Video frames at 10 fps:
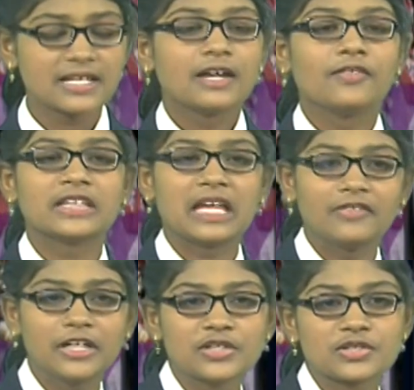with
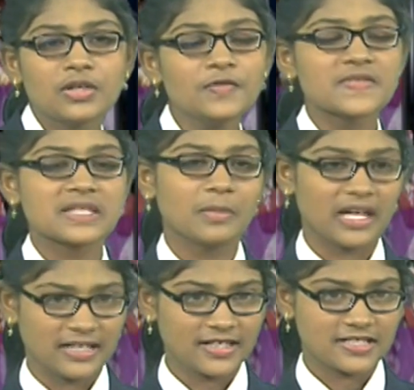evolution of some
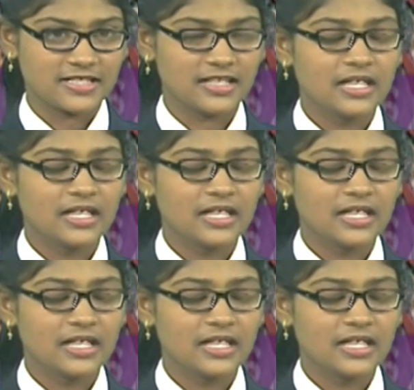energy.